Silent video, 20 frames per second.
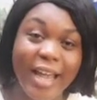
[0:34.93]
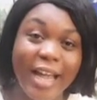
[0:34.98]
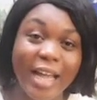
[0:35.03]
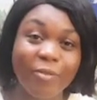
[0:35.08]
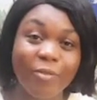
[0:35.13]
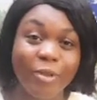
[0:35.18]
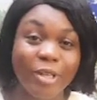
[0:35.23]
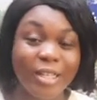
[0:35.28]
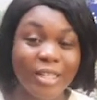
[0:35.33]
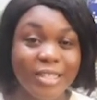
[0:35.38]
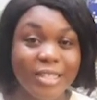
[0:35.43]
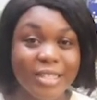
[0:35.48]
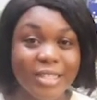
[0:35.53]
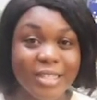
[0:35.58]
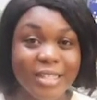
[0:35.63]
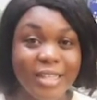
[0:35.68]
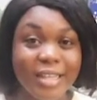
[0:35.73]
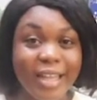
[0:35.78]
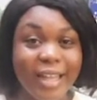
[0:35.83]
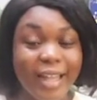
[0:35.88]

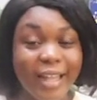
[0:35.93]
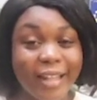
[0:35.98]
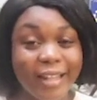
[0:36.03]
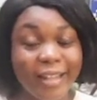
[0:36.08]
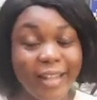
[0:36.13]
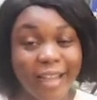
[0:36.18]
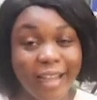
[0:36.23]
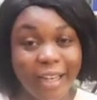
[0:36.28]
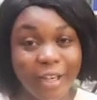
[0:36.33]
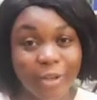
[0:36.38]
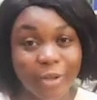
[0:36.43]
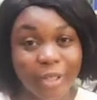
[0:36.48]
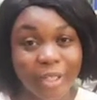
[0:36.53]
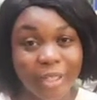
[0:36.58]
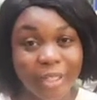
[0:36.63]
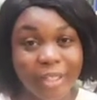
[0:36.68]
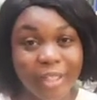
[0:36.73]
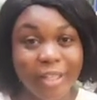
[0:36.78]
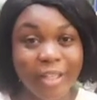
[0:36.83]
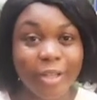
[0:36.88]
advocacy, and dialogue.
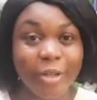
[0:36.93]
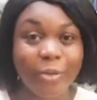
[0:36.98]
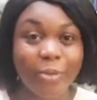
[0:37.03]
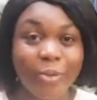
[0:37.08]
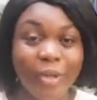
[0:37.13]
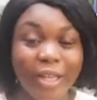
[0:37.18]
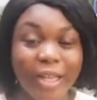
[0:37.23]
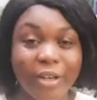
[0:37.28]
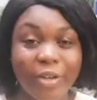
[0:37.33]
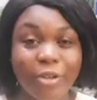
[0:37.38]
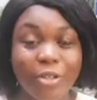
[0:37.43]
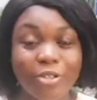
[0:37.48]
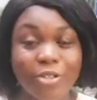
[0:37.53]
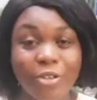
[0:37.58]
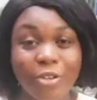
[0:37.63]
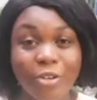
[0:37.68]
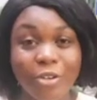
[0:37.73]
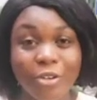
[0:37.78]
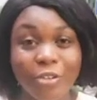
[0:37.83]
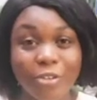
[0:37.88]
We can also
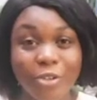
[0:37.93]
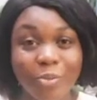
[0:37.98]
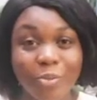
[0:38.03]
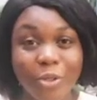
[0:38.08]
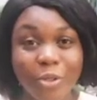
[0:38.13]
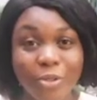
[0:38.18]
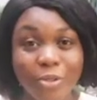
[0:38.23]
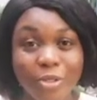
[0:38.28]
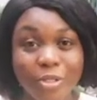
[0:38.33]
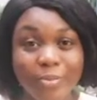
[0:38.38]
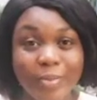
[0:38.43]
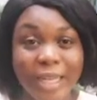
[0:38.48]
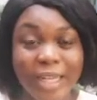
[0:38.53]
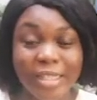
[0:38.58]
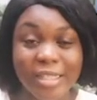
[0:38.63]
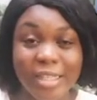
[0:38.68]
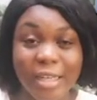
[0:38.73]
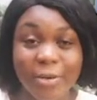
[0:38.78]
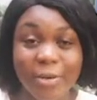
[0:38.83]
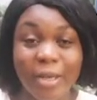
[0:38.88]
contribute by
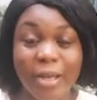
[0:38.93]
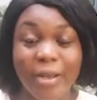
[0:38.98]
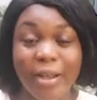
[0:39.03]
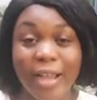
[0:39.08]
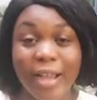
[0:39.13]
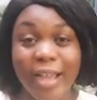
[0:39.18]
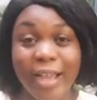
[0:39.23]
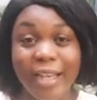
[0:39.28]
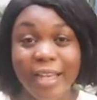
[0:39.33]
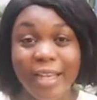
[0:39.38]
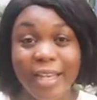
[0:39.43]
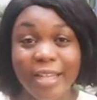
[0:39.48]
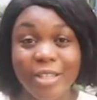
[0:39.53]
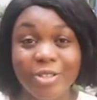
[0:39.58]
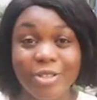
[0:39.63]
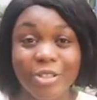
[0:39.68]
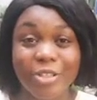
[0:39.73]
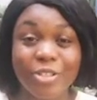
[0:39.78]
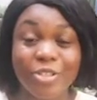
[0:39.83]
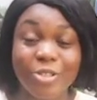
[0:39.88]
sharing our ideas
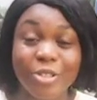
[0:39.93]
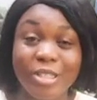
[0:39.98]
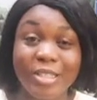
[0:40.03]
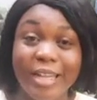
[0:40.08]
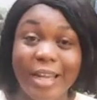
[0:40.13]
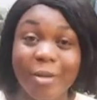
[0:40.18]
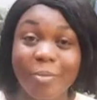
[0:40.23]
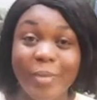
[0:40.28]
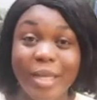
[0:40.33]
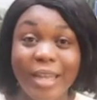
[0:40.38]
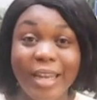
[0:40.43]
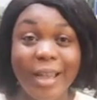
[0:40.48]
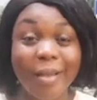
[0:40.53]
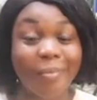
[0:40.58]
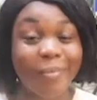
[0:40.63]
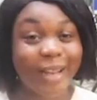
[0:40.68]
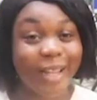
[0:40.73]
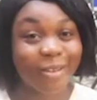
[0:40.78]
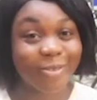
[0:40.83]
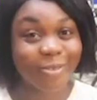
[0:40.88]
on social media
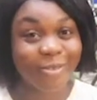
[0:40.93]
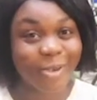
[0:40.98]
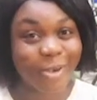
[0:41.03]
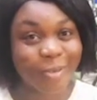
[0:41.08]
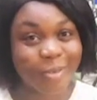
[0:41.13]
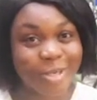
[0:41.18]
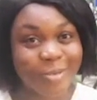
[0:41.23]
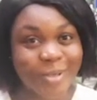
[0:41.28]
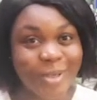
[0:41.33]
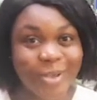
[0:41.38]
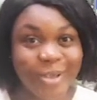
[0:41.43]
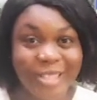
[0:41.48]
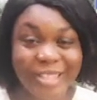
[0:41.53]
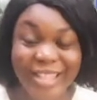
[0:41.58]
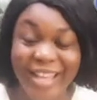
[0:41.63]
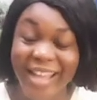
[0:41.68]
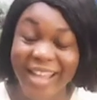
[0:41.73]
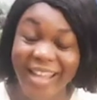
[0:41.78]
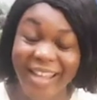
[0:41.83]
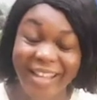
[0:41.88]
platforms, because
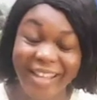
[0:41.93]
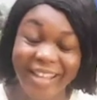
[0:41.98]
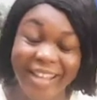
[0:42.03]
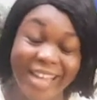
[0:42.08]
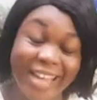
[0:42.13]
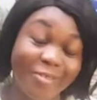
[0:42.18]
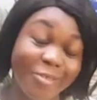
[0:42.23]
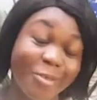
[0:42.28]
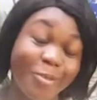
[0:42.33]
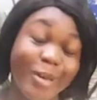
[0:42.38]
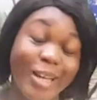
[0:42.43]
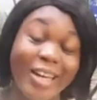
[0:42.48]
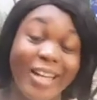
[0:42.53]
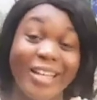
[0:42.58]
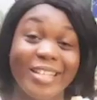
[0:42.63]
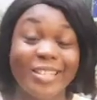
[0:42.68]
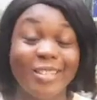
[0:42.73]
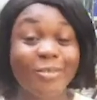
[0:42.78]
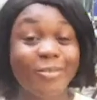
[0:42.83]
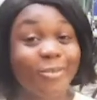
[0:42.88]
hey, everyone
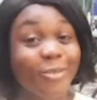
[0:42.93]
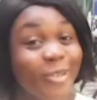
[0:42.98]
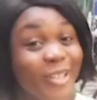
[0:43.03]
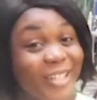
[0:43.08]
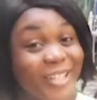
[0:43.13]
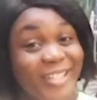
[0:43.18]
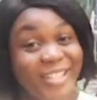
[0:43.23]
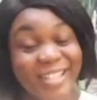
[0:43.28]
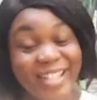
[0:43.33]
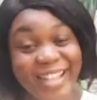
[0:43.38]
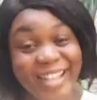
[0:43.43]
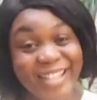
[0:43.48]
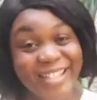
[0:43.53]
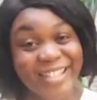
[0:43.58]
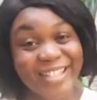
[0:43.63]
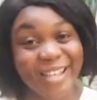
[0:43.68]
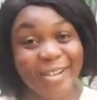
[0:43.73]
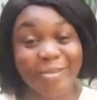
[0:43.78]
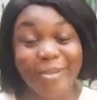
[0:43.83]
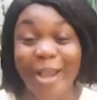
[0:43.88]
has a phone these days
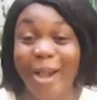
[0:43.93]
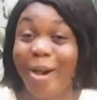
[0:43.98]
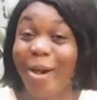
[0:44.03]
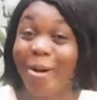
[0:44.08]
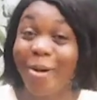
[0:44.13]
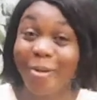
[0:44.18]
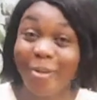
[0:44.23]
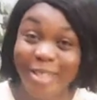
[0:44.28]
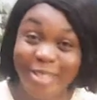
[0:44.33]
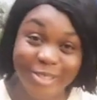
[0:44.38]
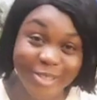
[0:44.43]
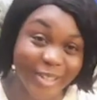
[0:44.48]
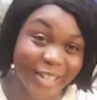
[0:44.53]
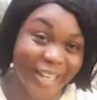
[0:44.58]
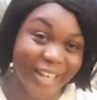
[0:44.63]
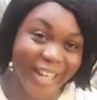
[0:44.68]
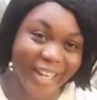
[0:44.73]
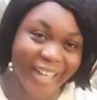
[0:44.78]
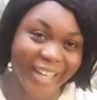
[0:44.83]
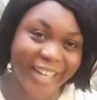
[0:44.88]
and we are always
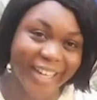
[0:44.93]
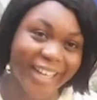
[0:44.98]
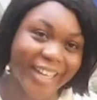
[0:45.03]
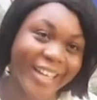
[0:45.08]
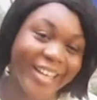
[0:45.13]
online.